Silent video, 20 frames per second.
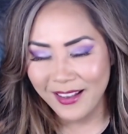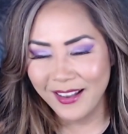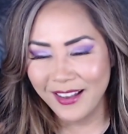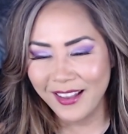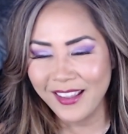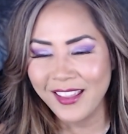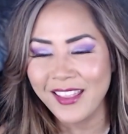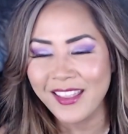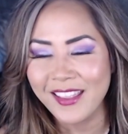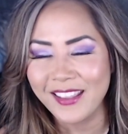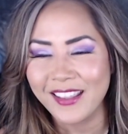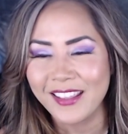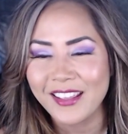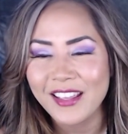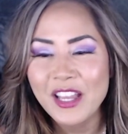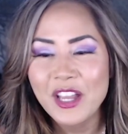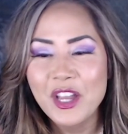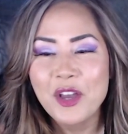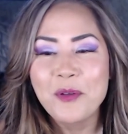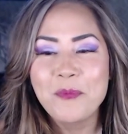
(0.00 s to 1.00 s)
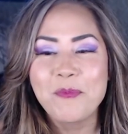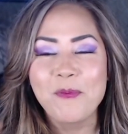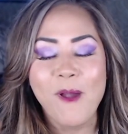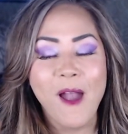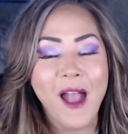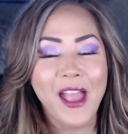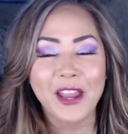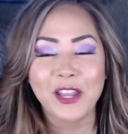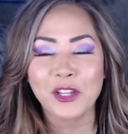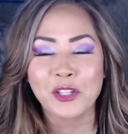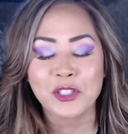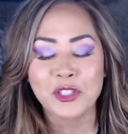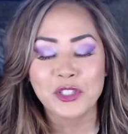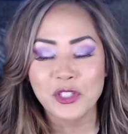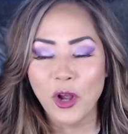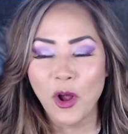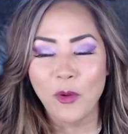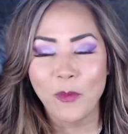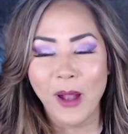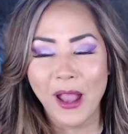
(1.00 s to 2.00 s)
Brian, you're so
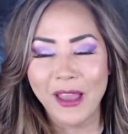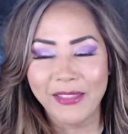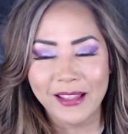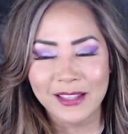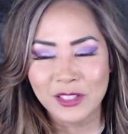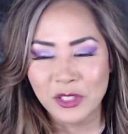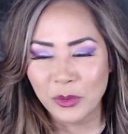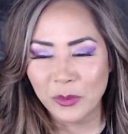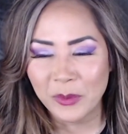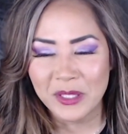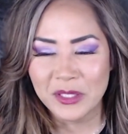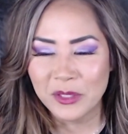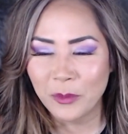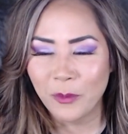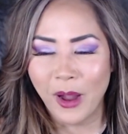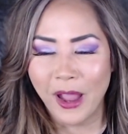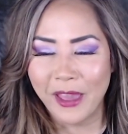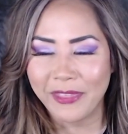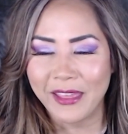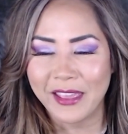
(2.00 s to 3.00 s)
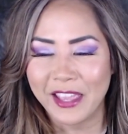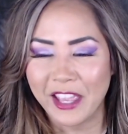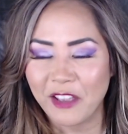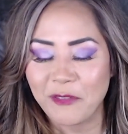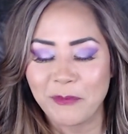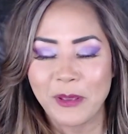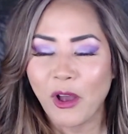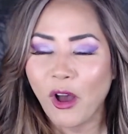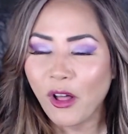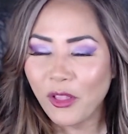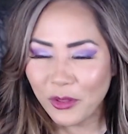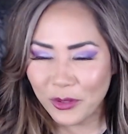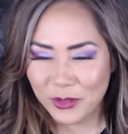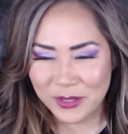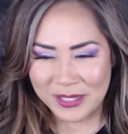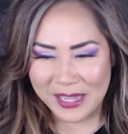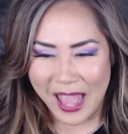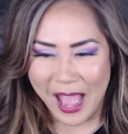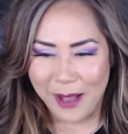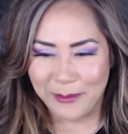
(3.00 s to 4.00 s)
right. That's the reason why they gave me all those
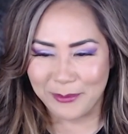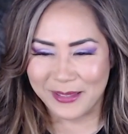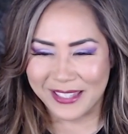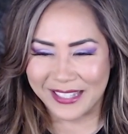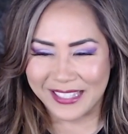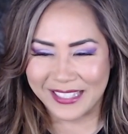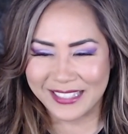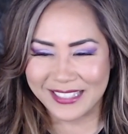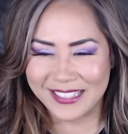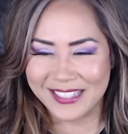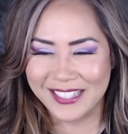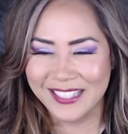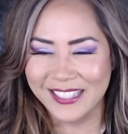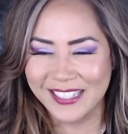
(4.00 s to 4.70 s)
napkins.